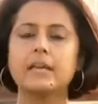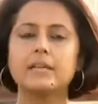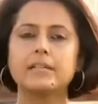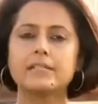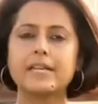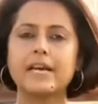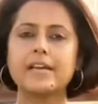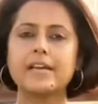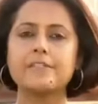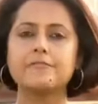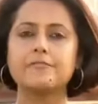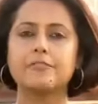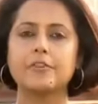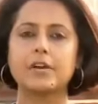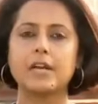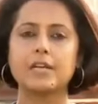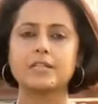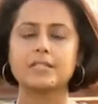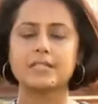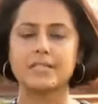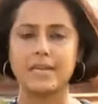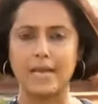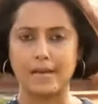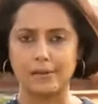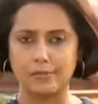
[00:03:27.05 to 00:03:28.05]
Time for
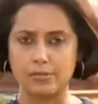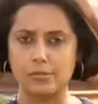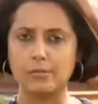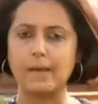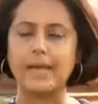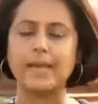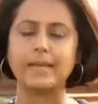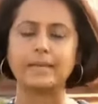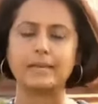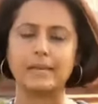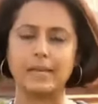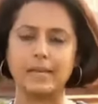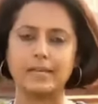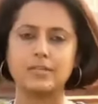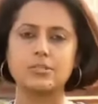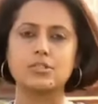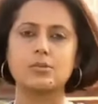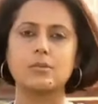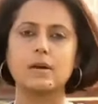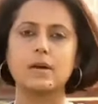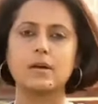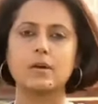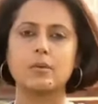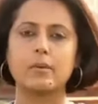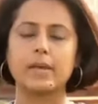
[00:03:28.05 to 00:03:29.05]
us now to head into
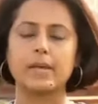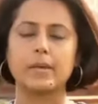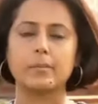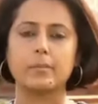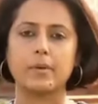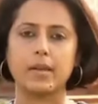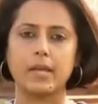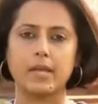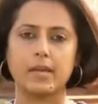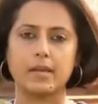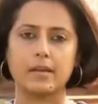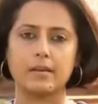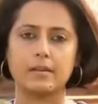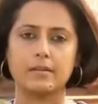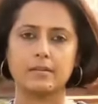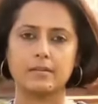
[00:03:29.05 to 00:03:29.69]
a quick break.